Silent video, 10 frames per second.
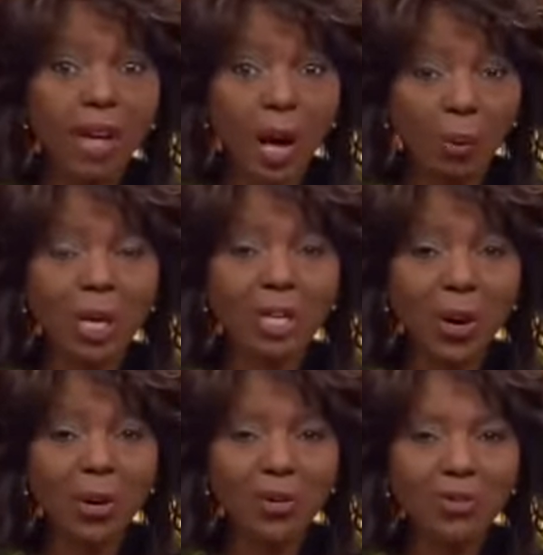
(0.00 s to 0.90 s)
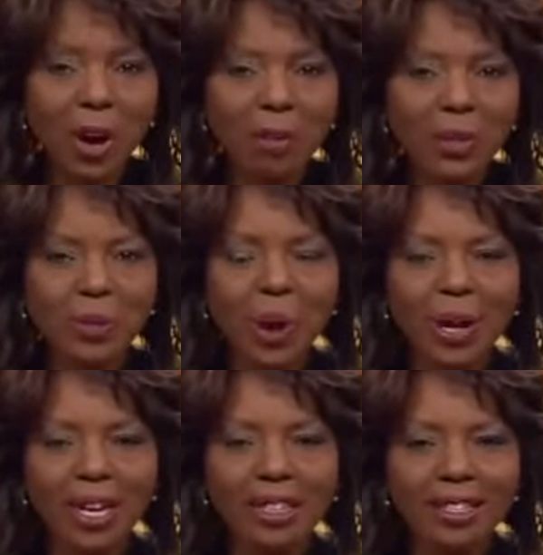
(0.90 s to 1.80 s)
helping local farmers
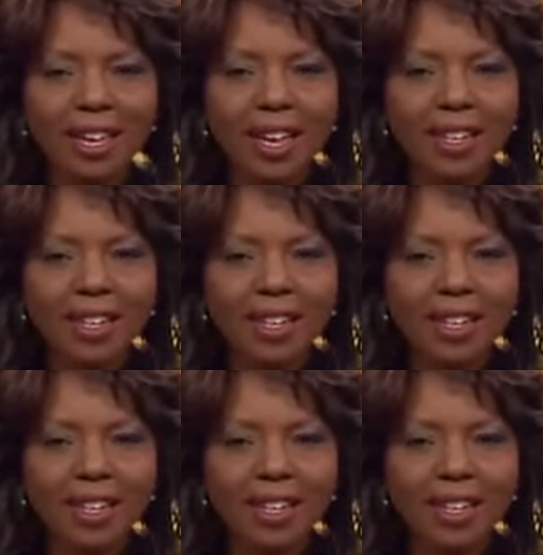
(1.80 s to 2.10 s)
markets.